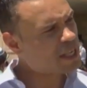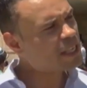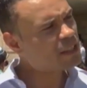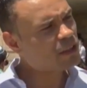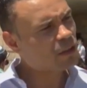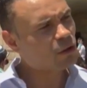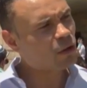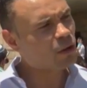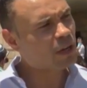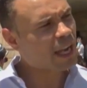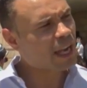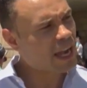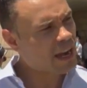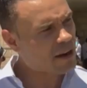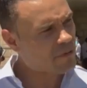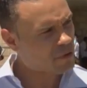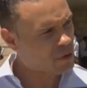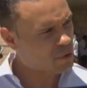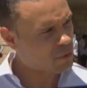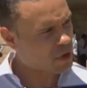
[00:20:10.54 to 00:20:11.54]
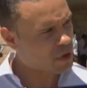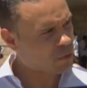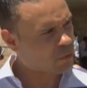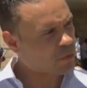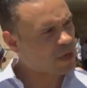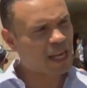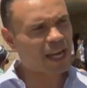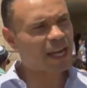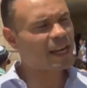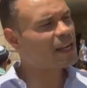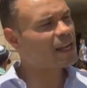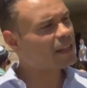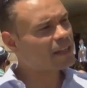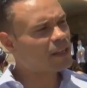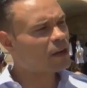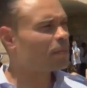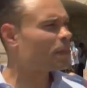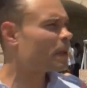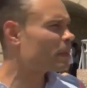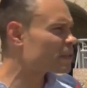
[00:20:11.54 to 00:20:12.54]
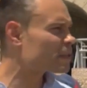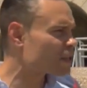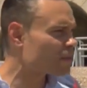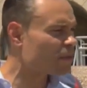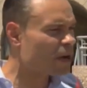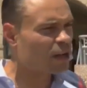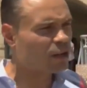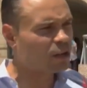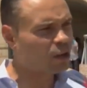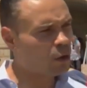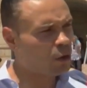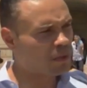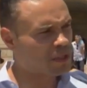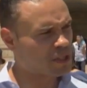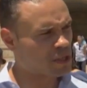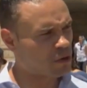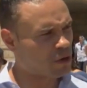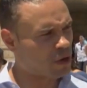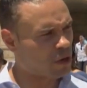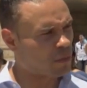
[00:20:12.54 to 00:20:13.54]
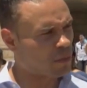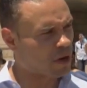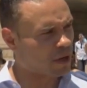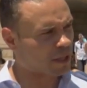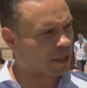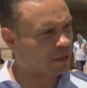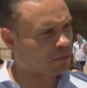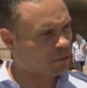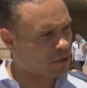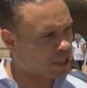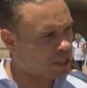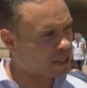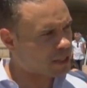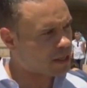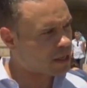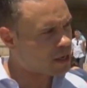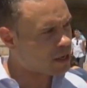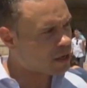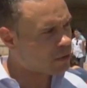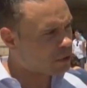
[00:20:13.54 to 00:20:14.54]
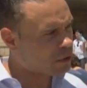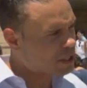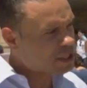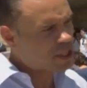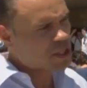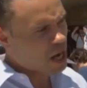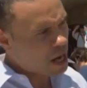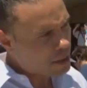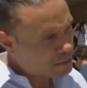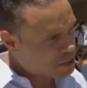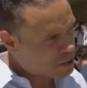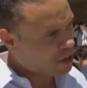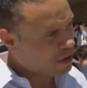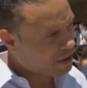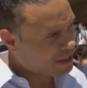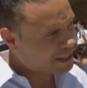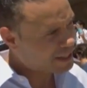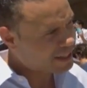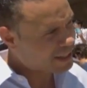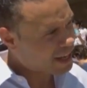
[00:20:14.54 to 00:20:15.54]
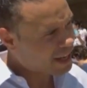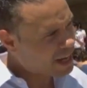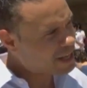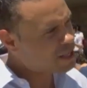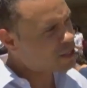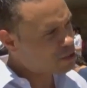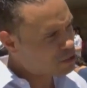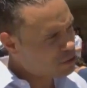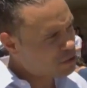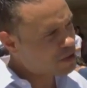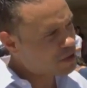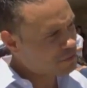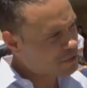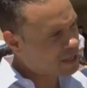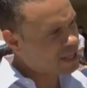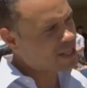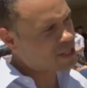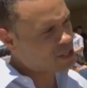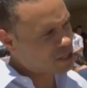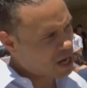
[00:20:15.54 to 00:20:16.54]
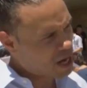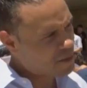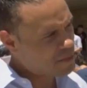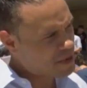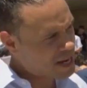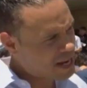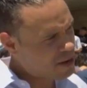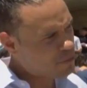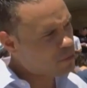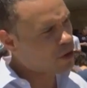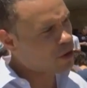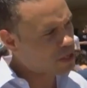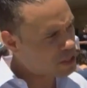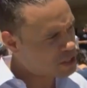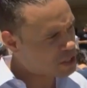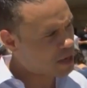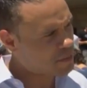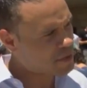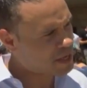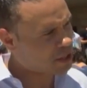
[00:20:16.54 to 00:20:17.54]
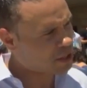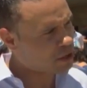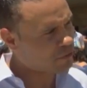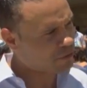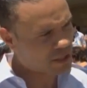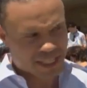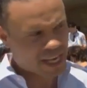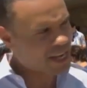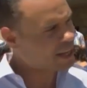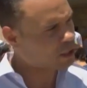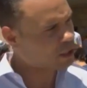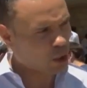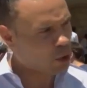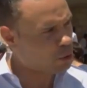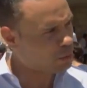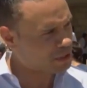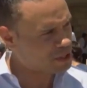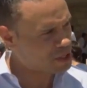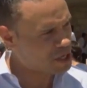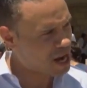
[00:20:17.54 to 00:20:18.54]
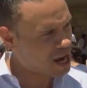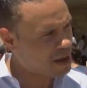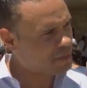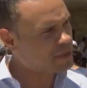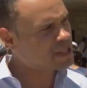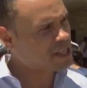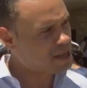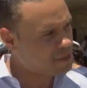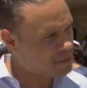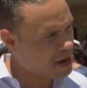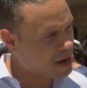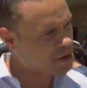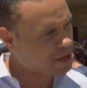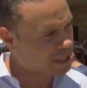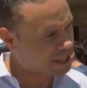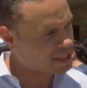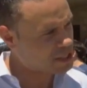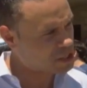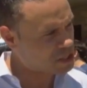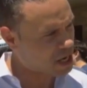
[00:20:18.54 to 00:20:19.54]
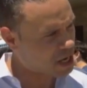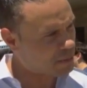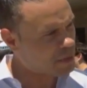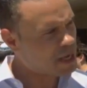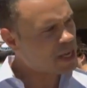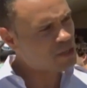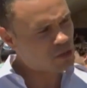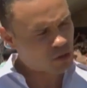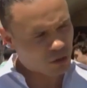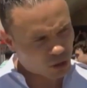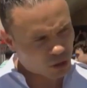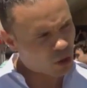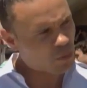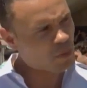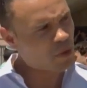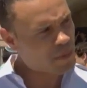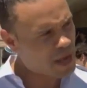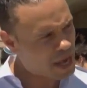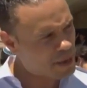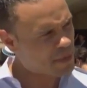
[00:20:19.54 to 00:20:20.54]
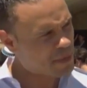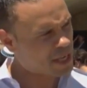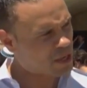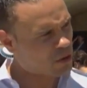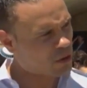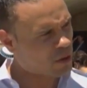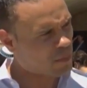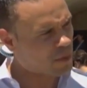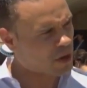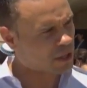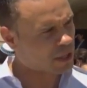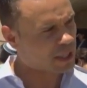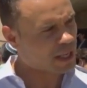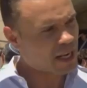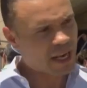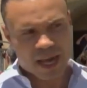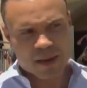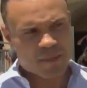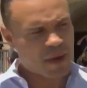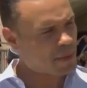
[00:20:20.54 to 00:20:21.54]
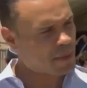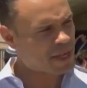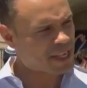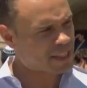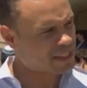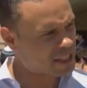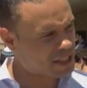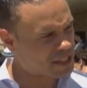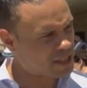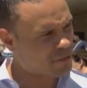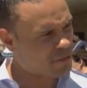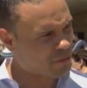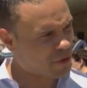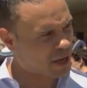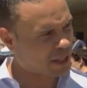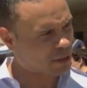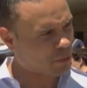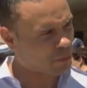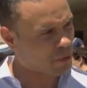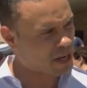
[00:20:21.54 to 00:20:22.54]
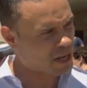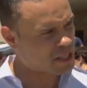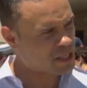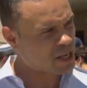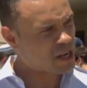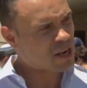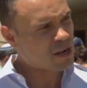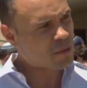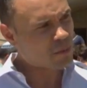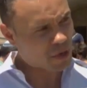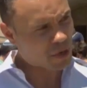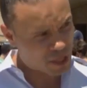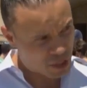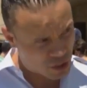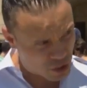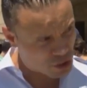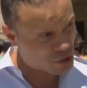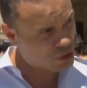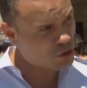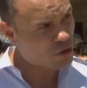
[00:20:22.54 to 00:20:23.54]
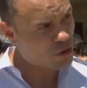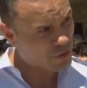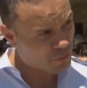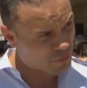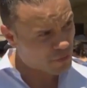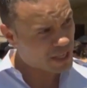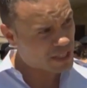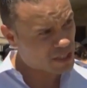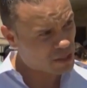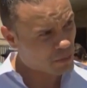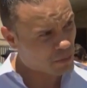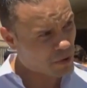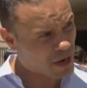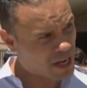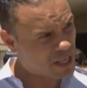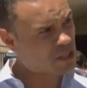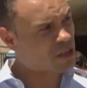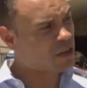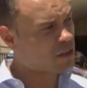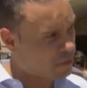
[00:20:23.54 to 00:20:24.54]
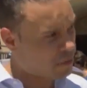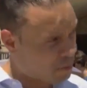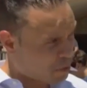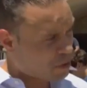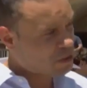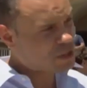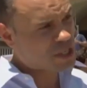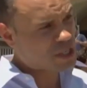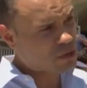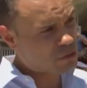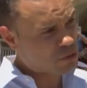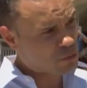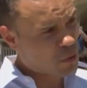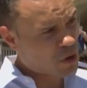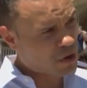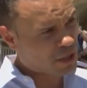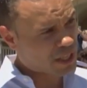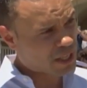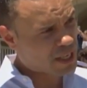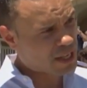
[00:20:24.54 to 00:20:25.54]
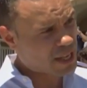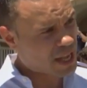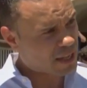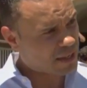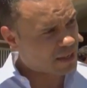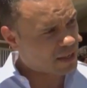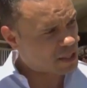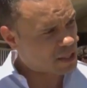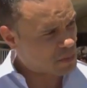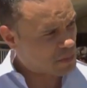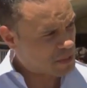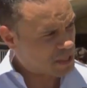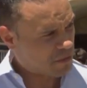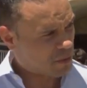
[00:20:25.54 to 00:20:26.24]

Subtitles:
We need to look everywhere. And, you know, people say, well, global's an oil market. Really? Well, the jobs aren't. I assure you, if you get a job in Anwar or a job in a Gulf, it's not a global job. It's an American job. So global may be an oil market. And maybe it doesn't affect the price, but it sure affects the price of the person who's working in that specific